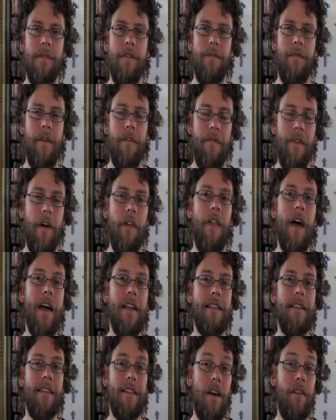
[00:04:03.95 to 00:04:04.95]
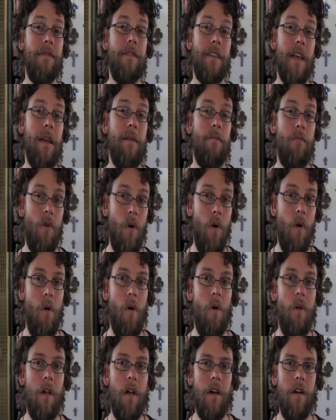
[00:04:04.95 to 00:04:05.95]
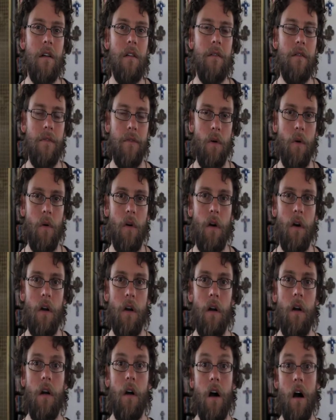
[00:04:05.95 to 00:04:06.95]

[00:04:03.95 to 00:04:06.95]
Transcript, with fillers: to fulfill that self-same role for